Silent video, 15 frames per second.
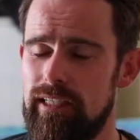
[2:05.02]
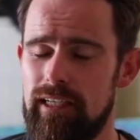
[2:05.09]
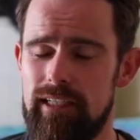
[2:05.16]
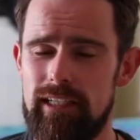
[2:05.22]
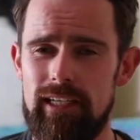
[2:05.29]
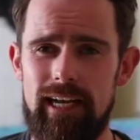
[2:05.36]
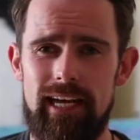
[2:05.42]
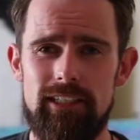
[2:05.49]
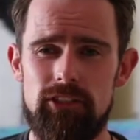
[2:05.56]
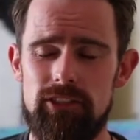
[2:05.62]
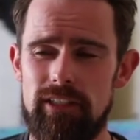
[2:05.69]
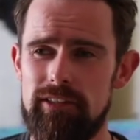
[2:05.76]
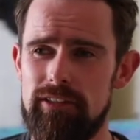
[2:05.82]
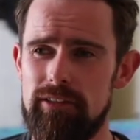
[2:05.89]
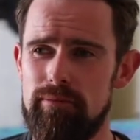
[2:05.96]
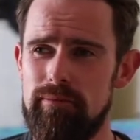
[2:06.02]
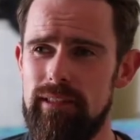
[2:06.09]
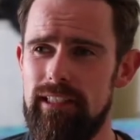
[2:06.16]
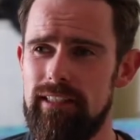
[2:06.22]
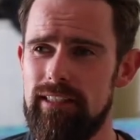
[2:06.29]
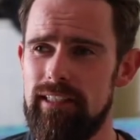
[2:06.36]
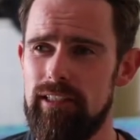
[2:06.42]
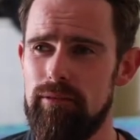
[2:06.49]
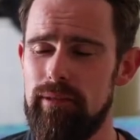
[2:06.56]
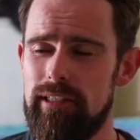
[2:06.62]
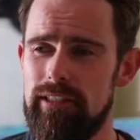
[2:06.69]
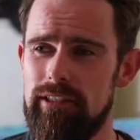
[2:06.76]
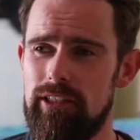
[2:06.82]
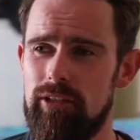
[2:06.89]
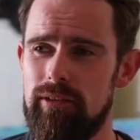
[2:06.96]
of latched onto me a little
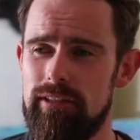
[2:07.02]
bit, you know.